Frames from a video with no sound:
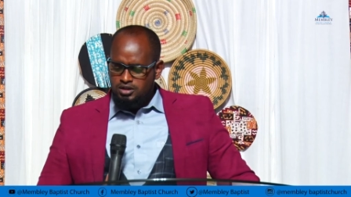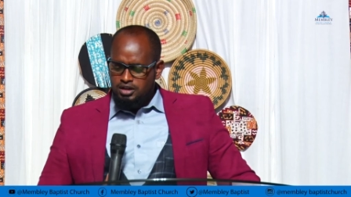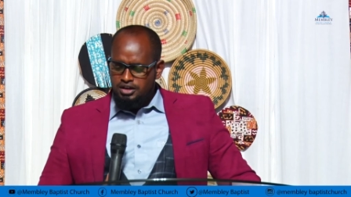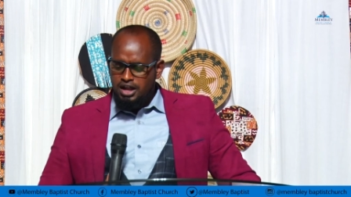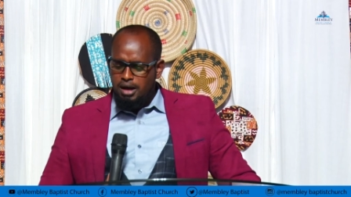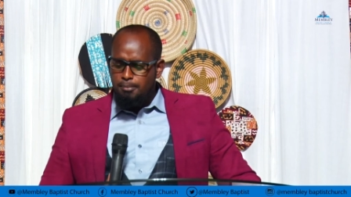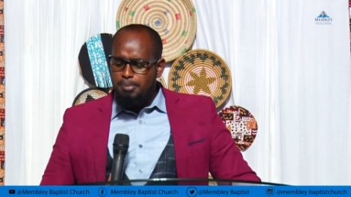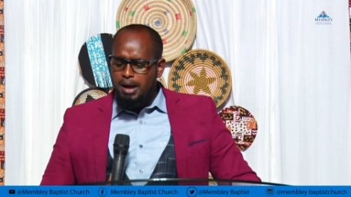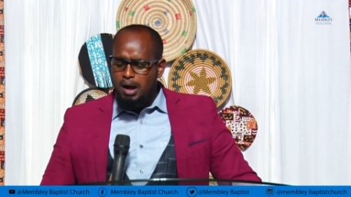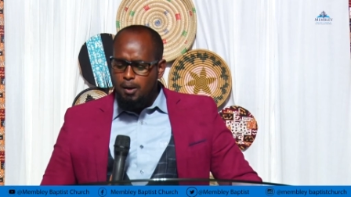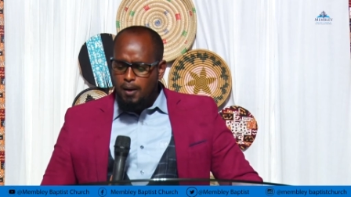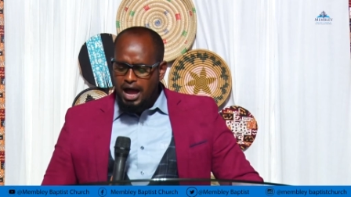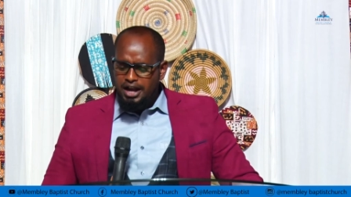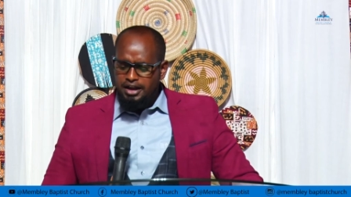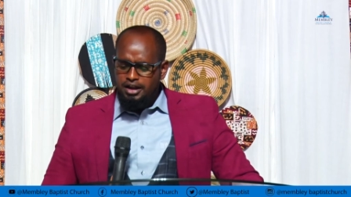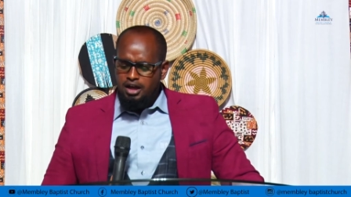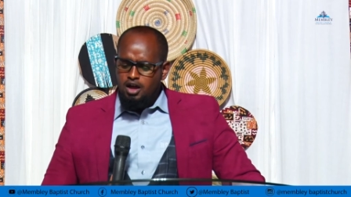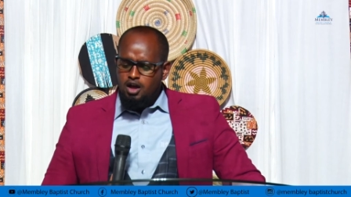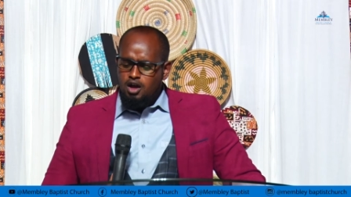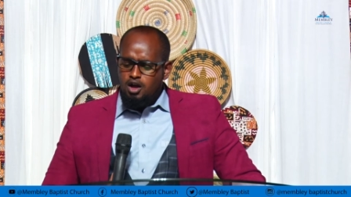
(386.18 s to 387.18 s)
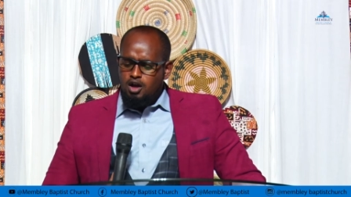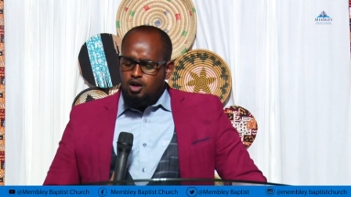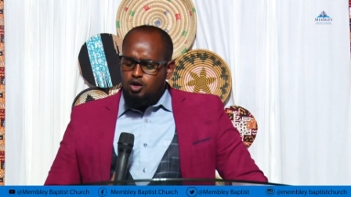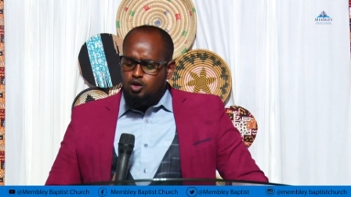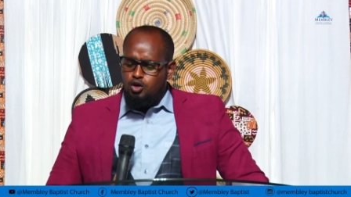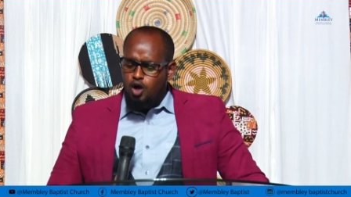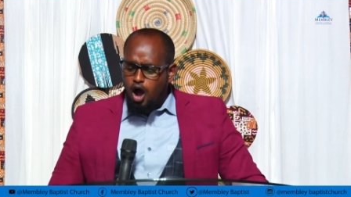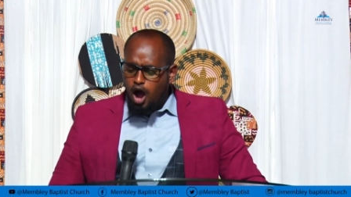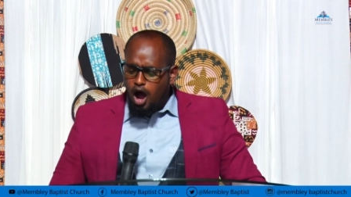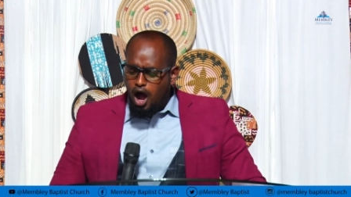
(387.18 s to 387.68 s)
Number one,
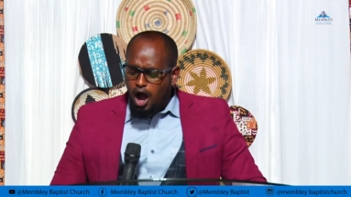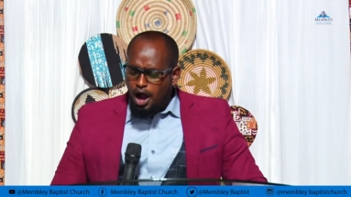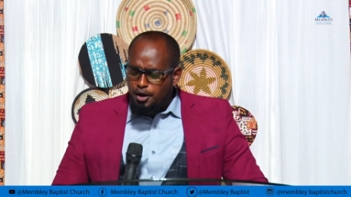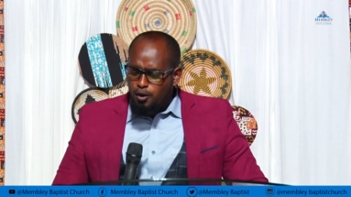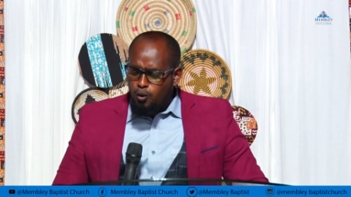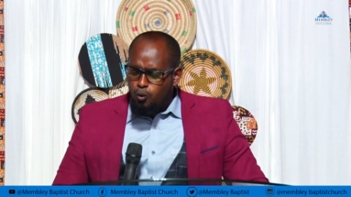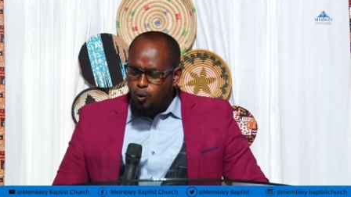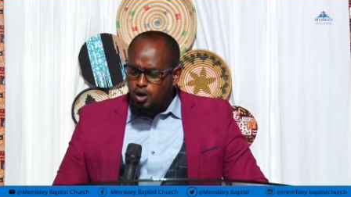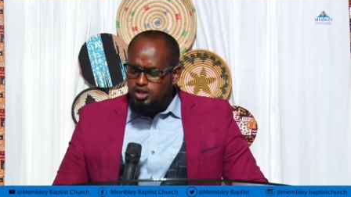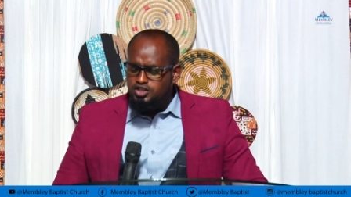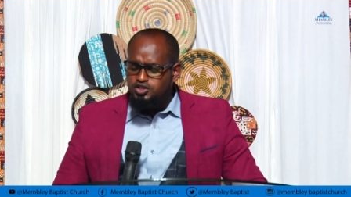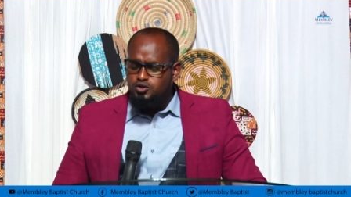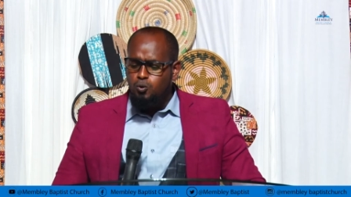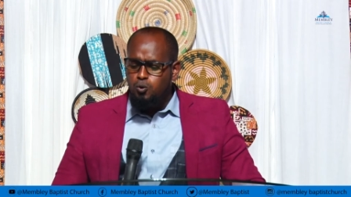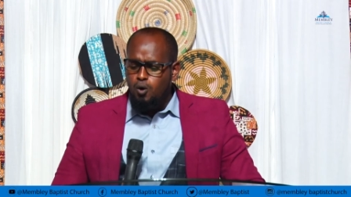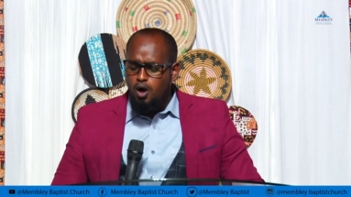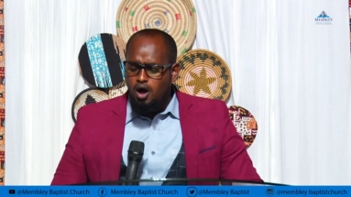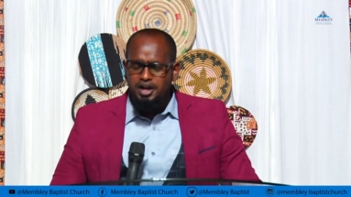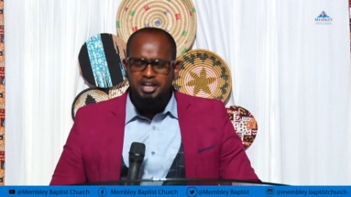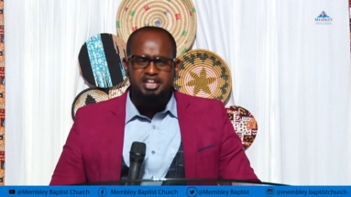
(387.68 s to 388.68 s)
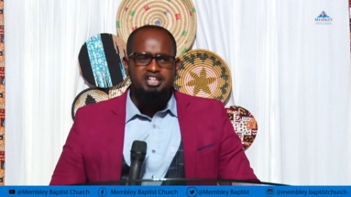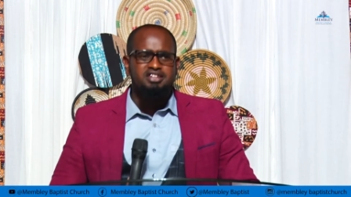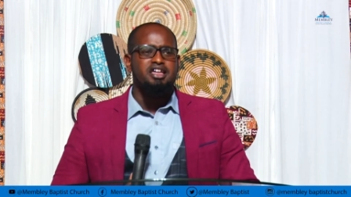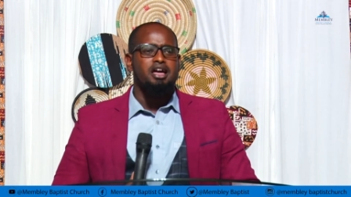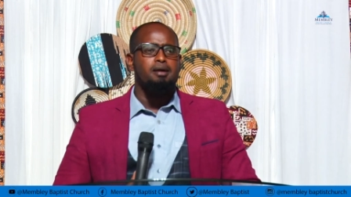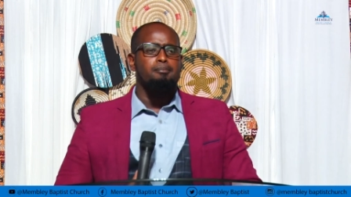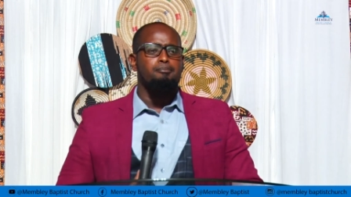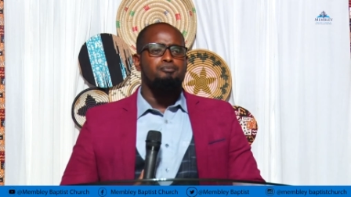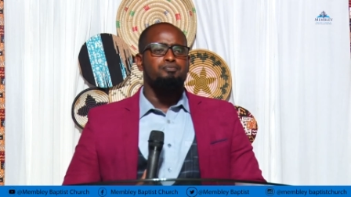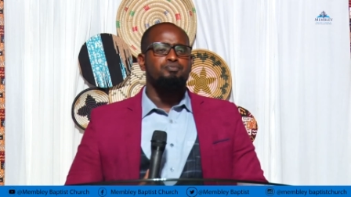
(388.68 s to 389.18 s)
God was warning
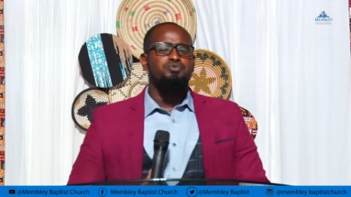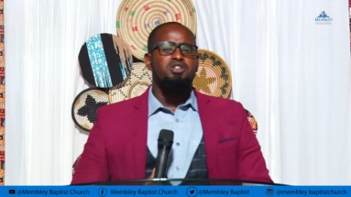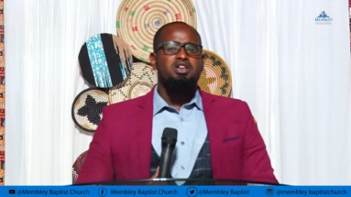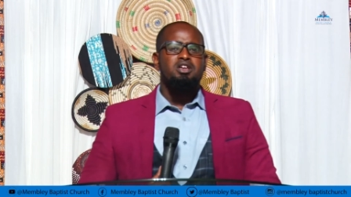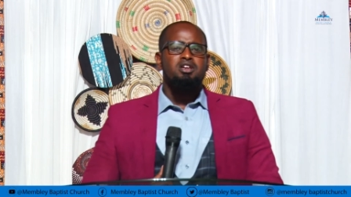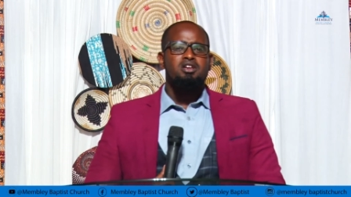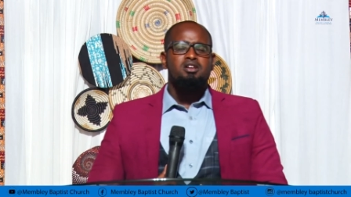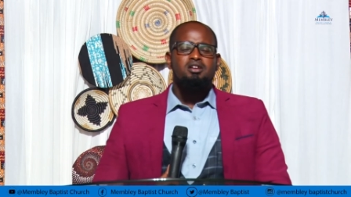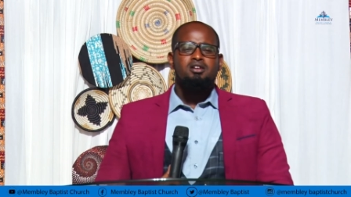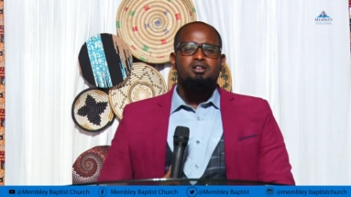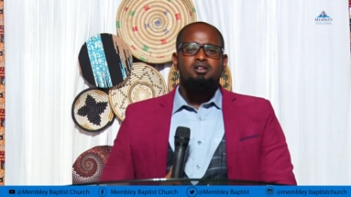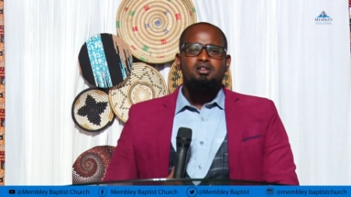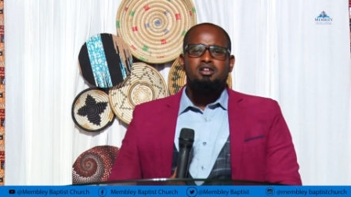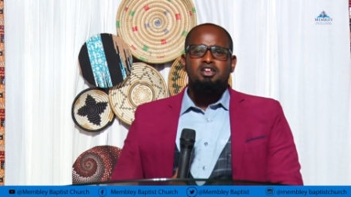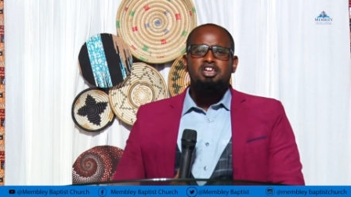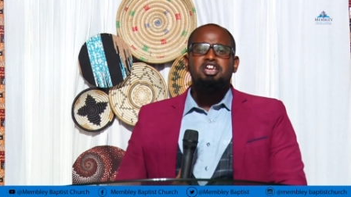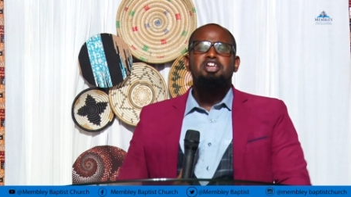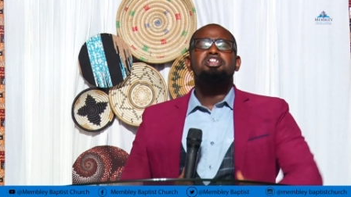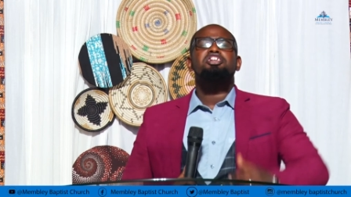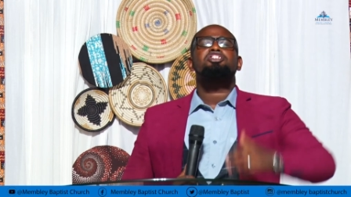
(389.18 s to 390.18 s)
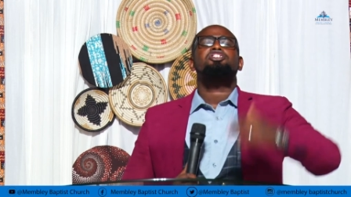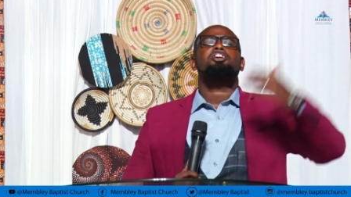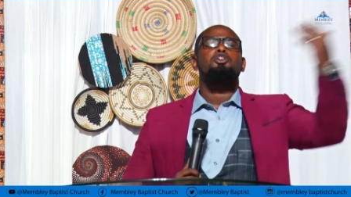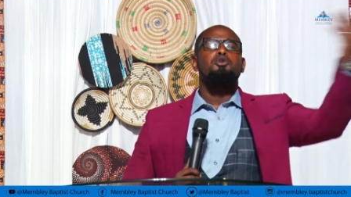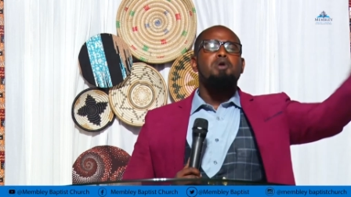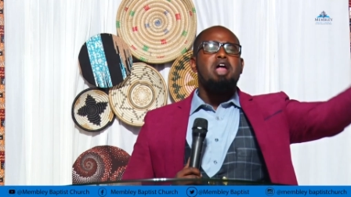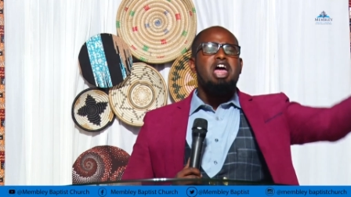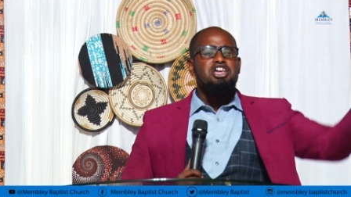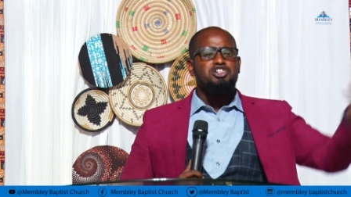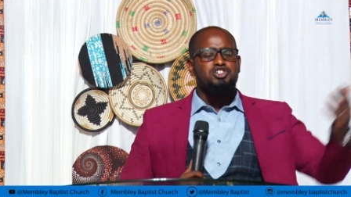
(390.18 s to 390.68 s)
them in his
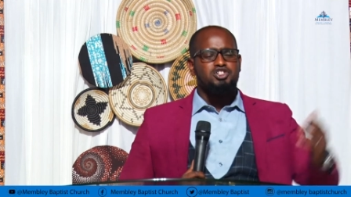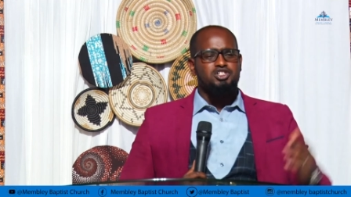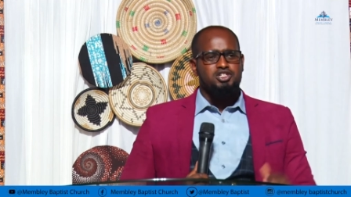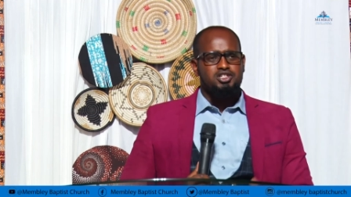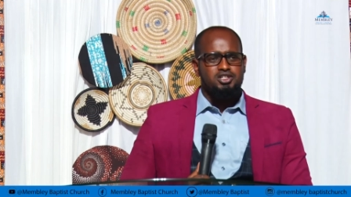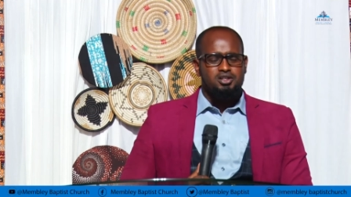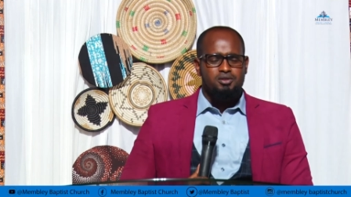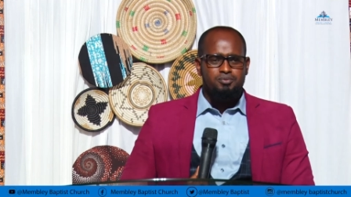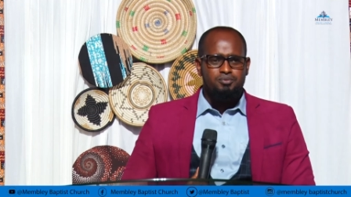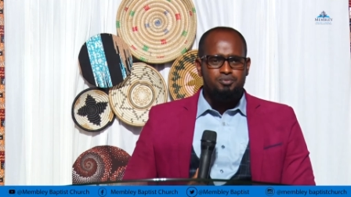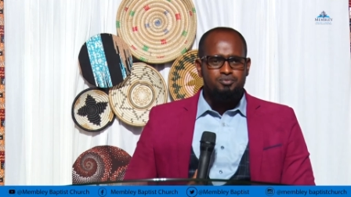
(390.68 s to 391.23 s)
grace.